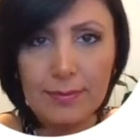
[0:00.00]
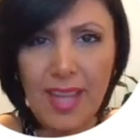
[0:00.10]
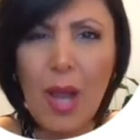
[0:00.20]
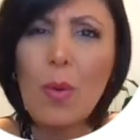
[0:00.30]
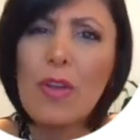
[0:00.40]

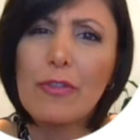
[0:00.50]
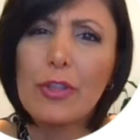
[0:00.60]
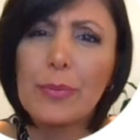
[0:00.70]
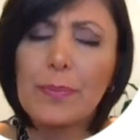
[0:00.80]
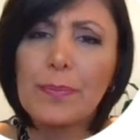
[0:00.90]
However,
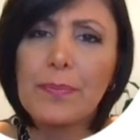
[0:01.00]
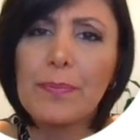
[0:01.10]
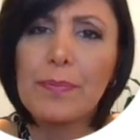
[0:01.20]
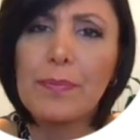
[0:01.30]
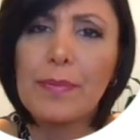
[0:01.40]

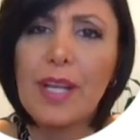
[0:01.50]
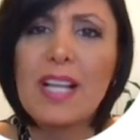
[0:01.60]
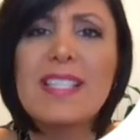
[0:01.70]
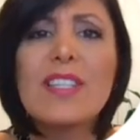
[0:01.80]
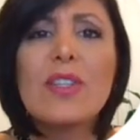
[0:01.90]

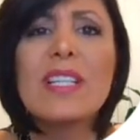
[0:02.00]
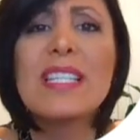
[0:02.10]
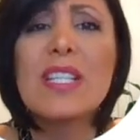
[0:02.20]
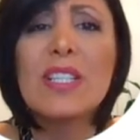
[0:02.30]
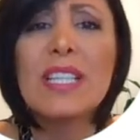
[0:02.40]
consider
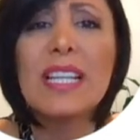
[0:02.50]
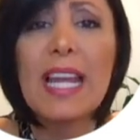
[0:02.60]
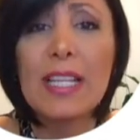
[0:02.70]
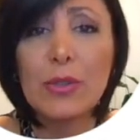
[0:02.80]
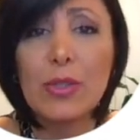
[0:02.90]
inserting
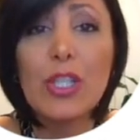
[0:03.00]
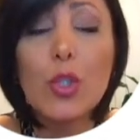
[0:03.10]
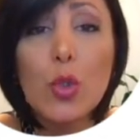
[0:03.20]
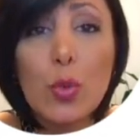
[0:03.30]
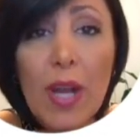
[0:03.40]
entry
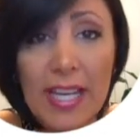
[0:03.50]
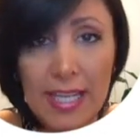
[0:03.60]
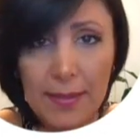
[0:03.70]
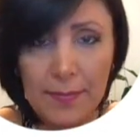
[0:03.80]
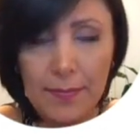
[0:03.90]

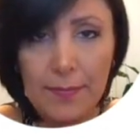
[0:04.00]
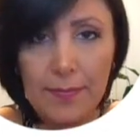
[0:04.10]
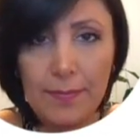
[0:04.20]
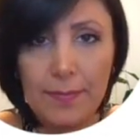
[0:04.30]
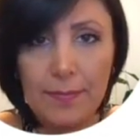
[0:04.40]
20.
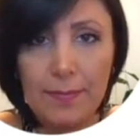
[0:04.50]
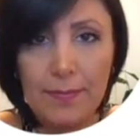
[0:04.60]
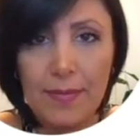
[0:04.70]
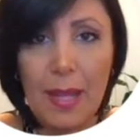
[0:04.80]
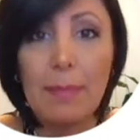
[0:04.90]

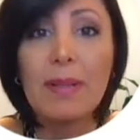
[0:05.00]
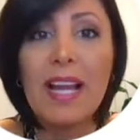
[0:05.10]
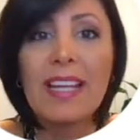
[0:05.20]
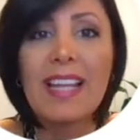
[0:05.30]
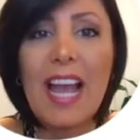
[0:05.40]

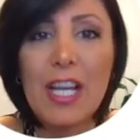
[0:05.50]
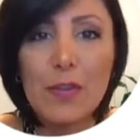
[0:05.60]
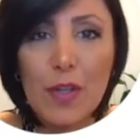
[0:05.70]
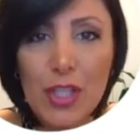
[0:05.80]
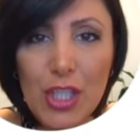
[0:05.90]
Applying the hash
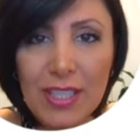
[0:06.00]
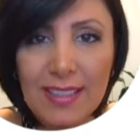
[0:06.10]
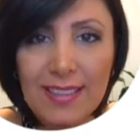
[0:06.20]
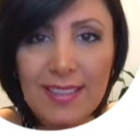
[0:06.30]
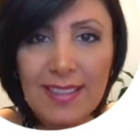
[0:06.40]
function,
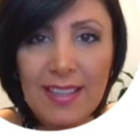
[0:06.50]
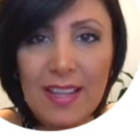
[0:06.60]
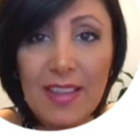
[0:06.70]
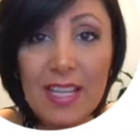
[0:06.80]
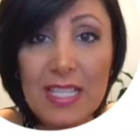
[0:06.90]

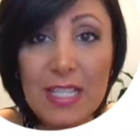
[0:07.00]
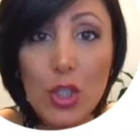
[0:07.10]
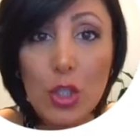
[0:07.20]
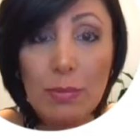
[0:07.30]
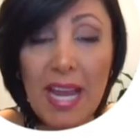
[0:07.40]
this
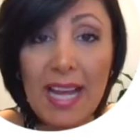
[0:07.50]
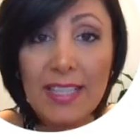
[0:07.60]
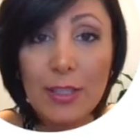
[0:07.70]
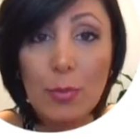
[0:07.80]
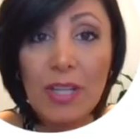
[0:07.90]
should be
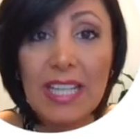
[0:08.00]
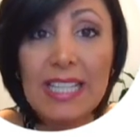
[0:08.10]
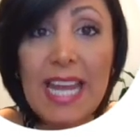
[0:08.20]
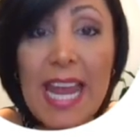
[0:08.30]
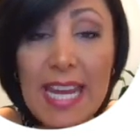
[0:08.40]
added to
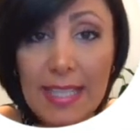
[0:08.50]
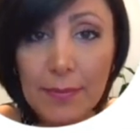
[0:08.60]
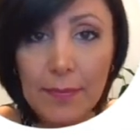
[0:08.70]
bucket A.